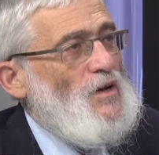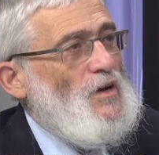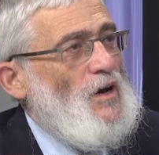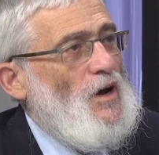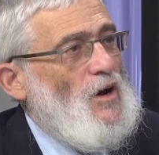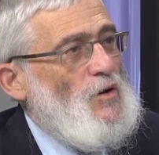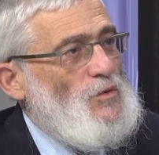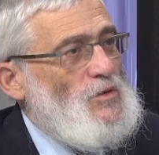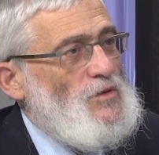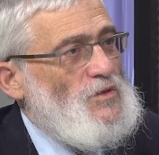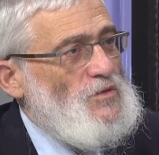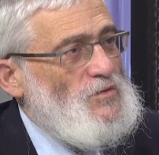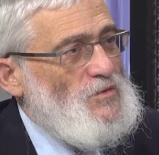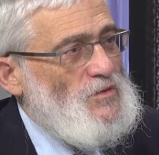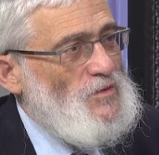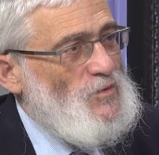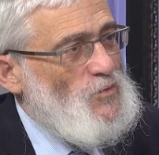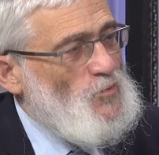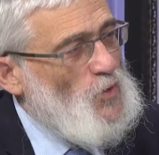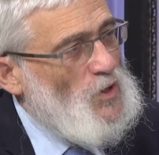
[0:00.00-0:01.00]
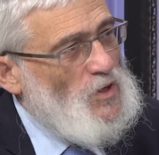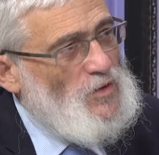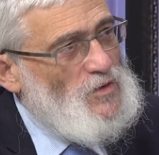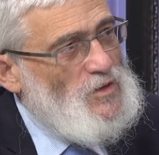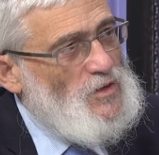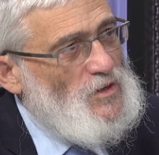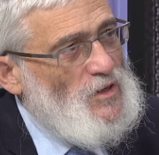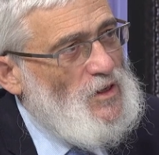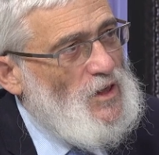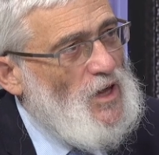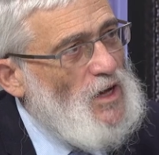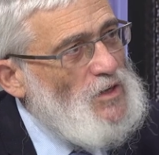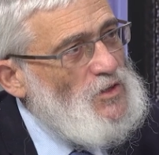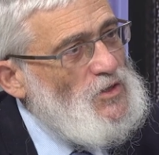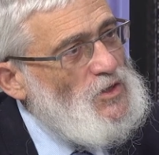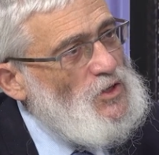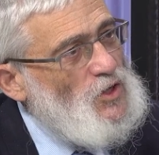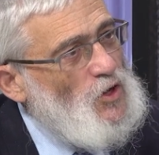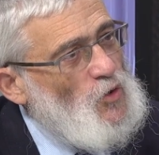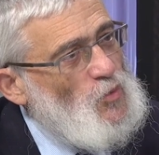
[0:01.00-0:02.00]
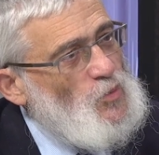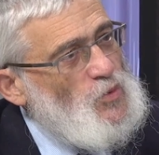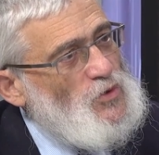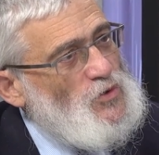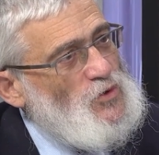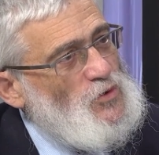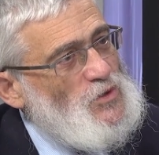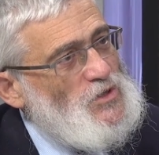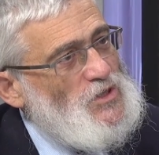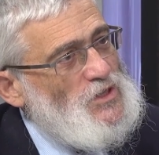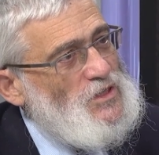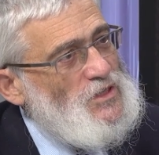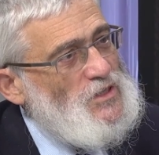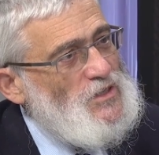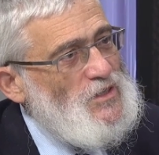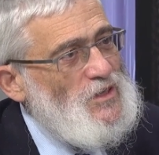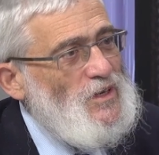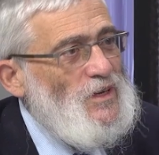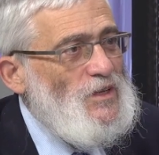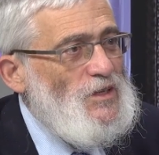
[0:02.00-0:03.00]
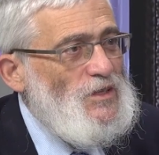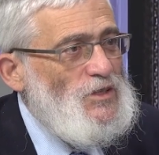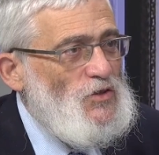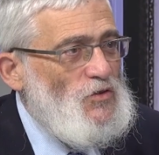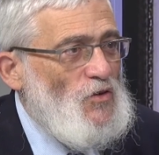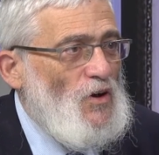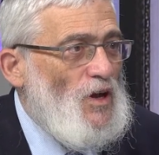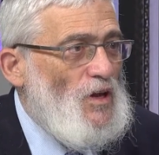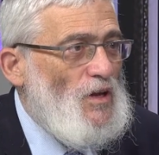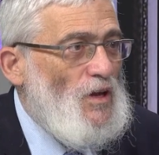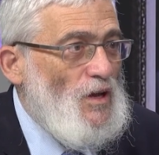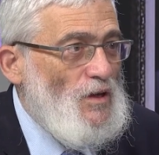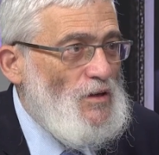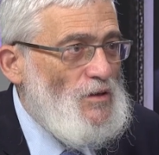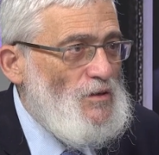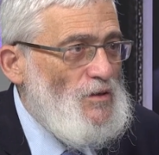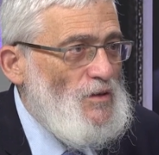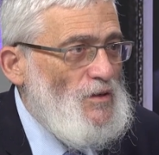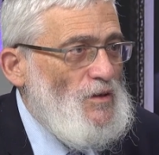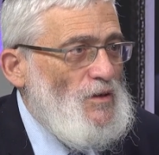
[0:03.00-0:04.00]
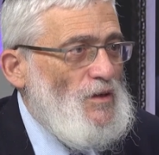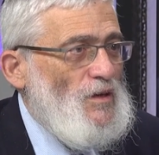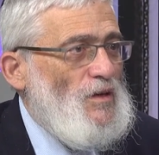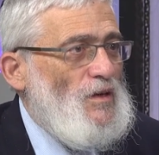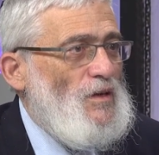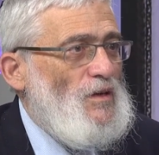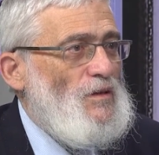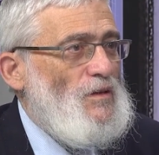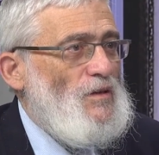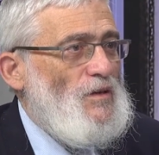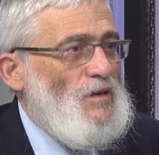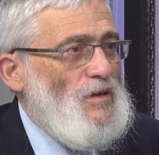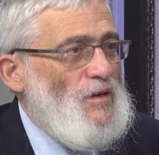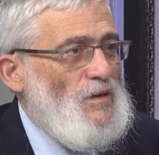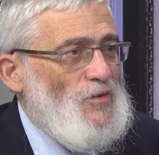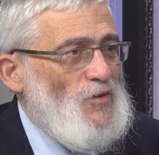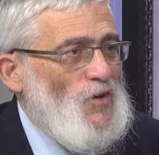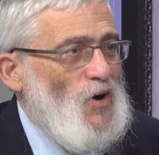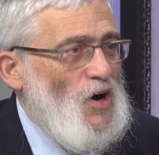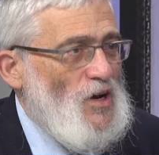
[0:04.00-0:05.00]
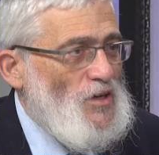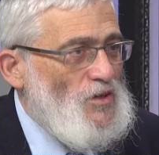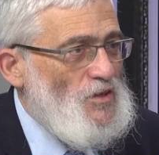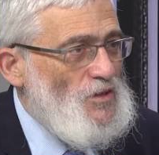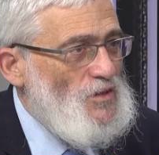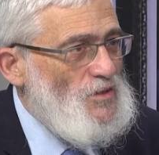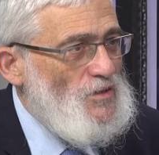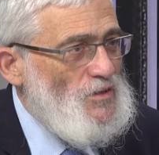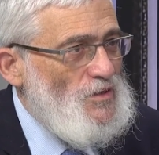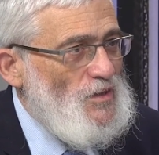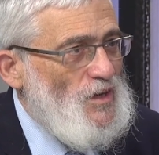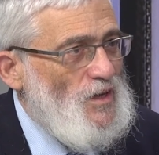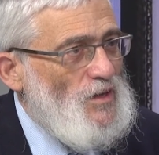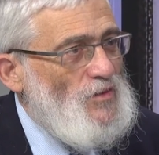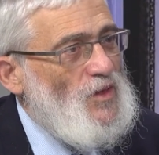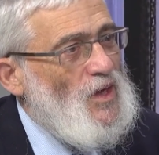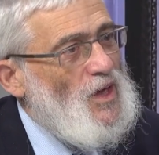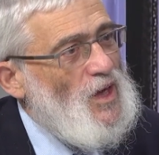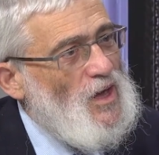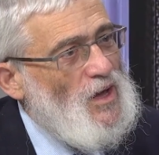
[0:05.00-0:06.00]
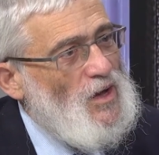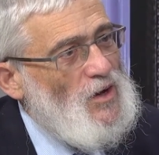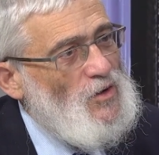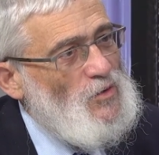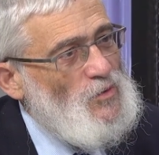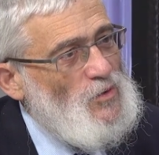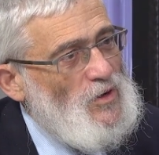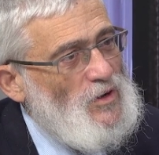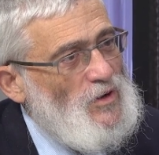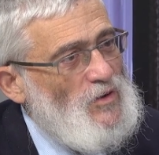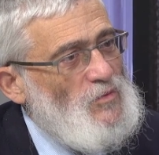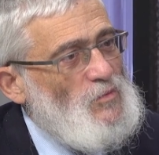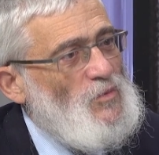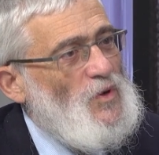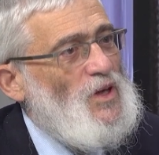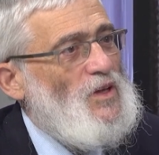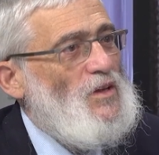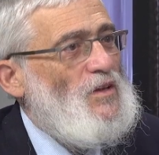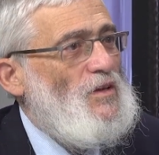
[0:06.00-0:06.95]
I was one of the largest gold producers in Australia in the 90s, and now I've made